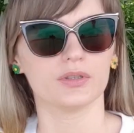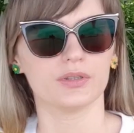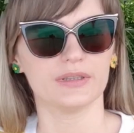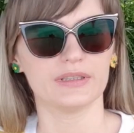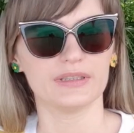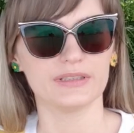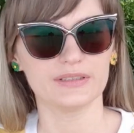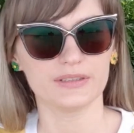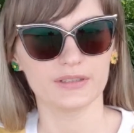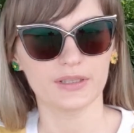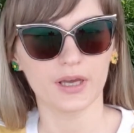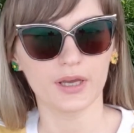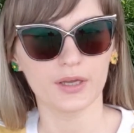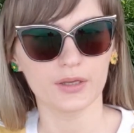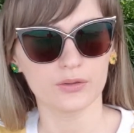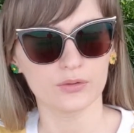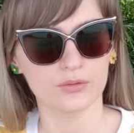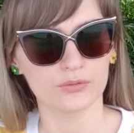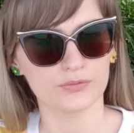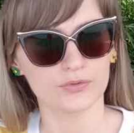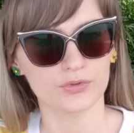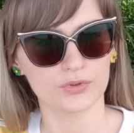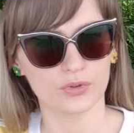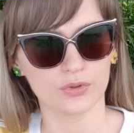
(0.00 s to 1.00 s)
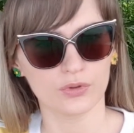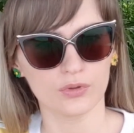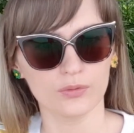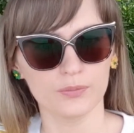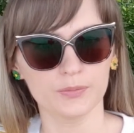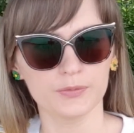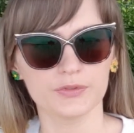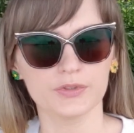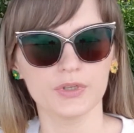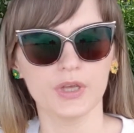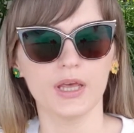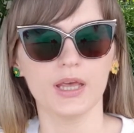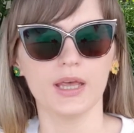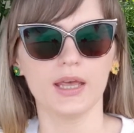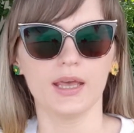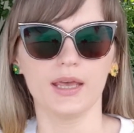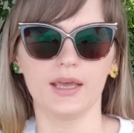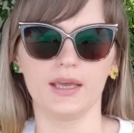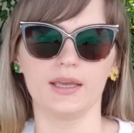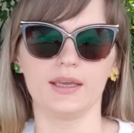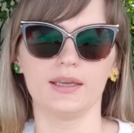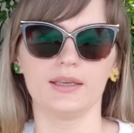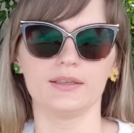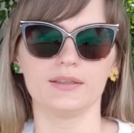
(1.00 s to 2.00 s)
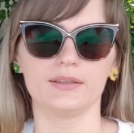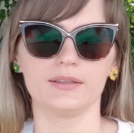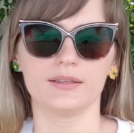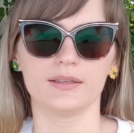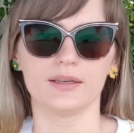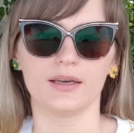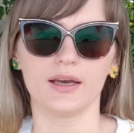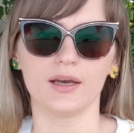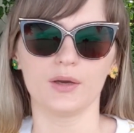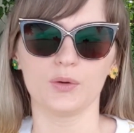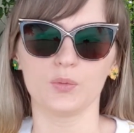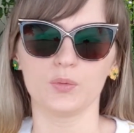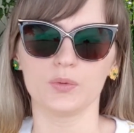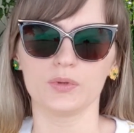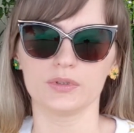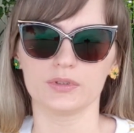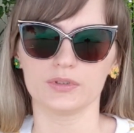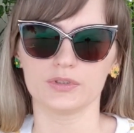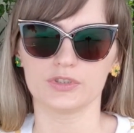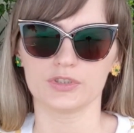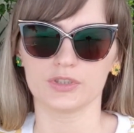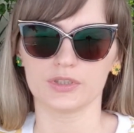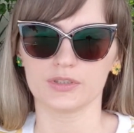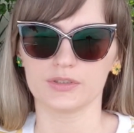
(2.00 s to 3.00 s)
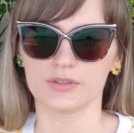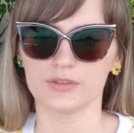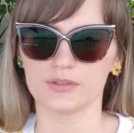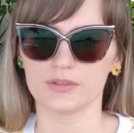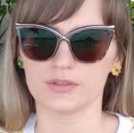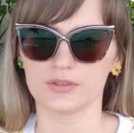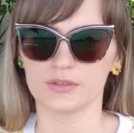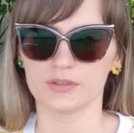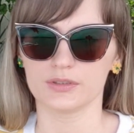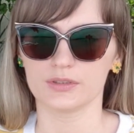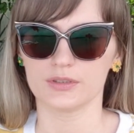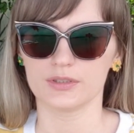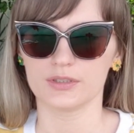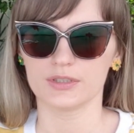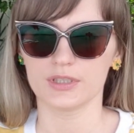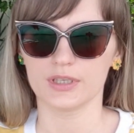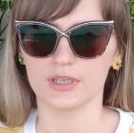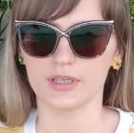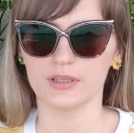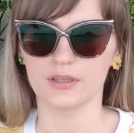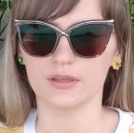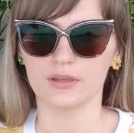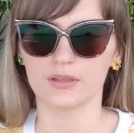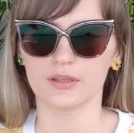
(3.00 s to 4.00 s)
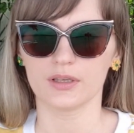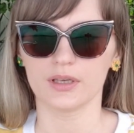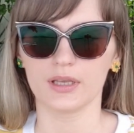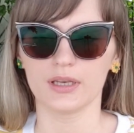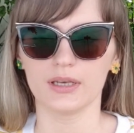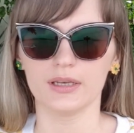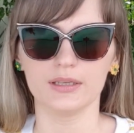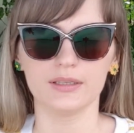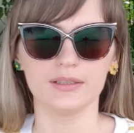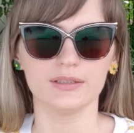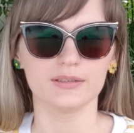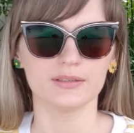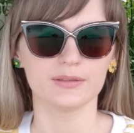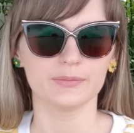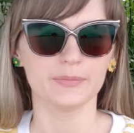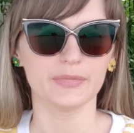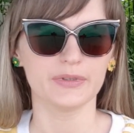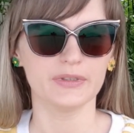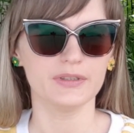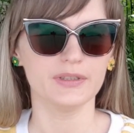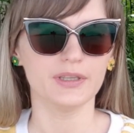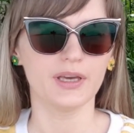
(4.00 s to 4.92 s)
this kind of jobs, and I will just tell a little bit